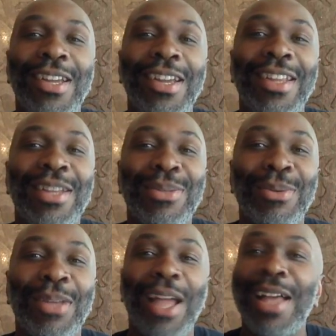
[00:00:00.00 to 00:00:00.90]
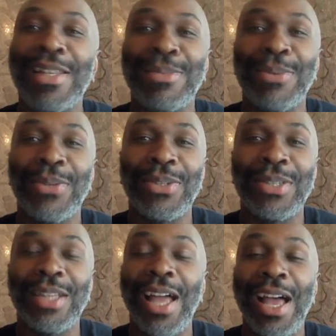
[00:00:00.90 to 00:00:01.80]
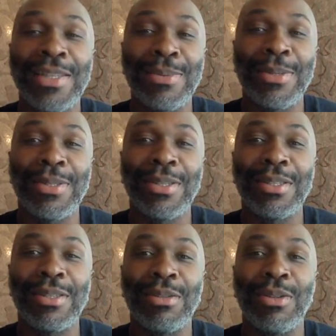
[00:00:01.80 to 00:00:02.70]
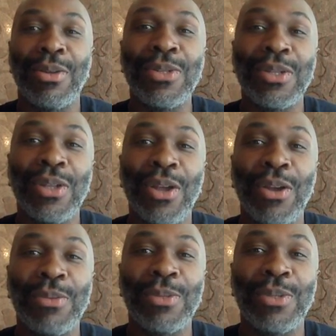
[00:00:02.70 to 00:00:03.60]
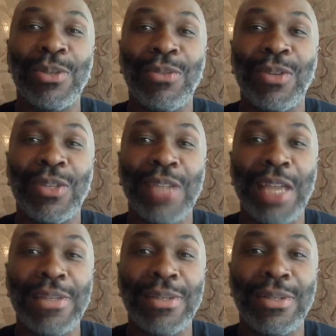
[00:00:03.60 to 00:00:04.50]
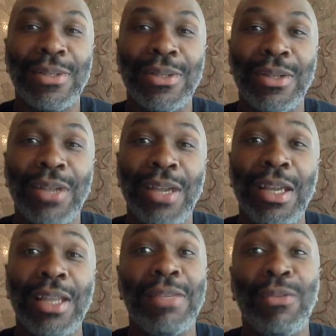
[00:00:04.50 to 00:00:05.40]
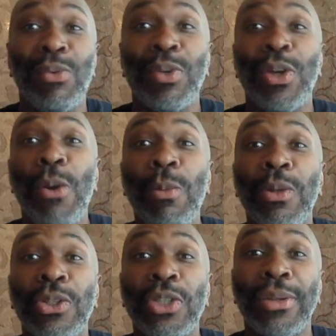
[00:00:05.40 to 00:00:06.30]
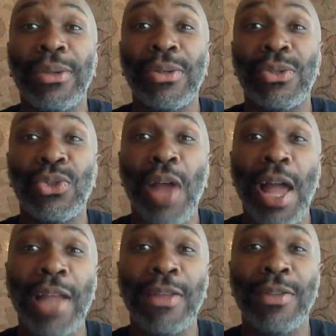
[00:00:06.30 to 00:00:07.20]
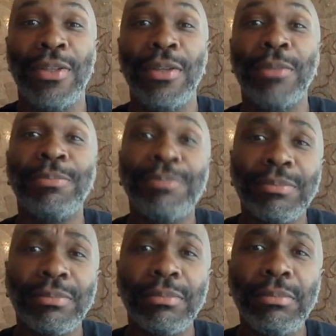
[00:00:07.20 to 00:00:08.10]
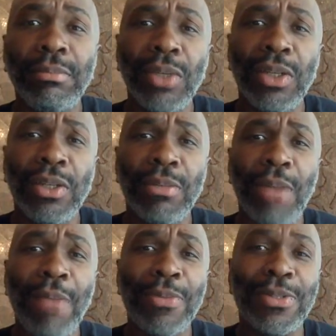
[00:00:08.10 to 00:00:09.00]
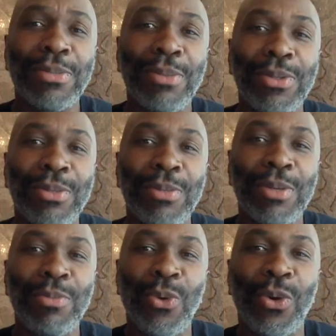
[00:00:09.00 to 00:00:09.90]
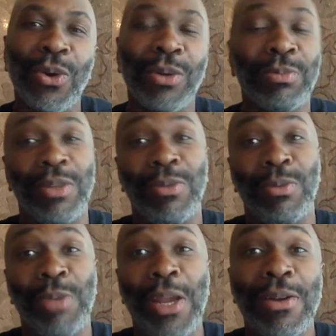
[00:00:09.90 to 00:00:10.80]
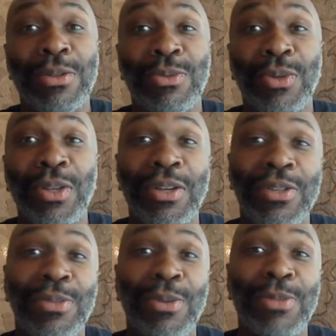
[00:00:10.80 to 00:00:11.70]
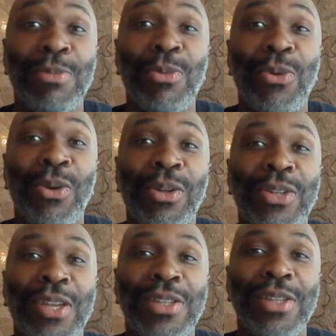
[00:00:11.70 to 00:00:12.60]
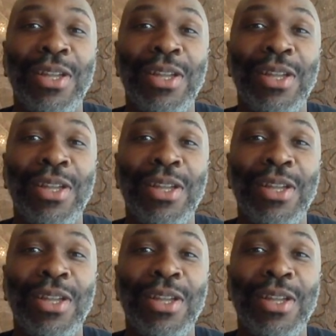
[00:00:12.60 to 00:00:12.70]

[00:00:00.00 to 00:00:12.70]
That's what hospitals and hospices and nursing homes do for the destitute. It's even what homeless shelters try to do. Your mom is supposed to be more, and your parents really are supposed to be more than just